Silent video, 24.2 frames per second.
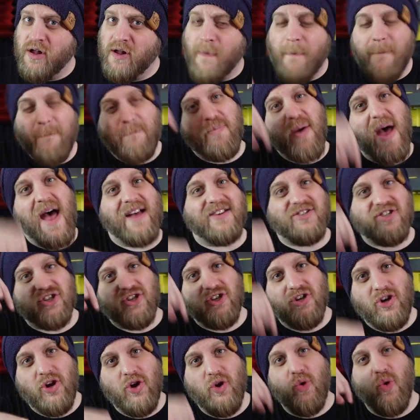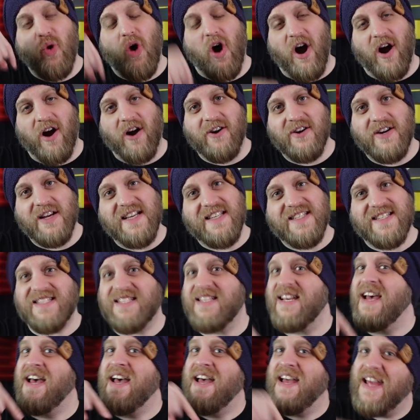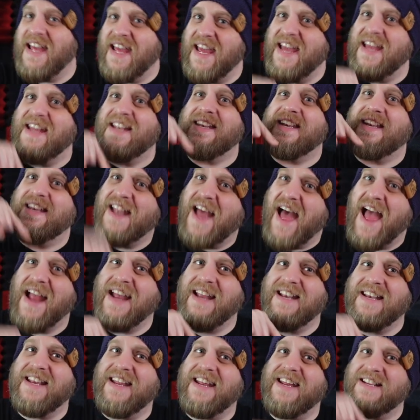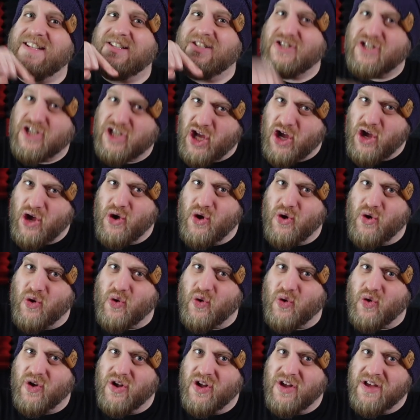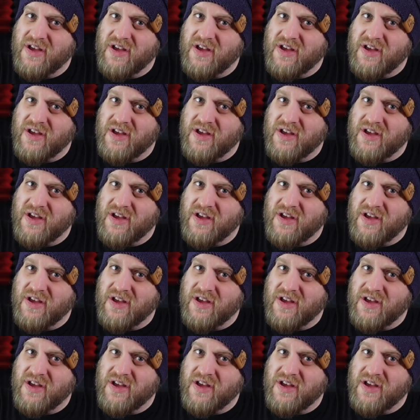best new artist in 92,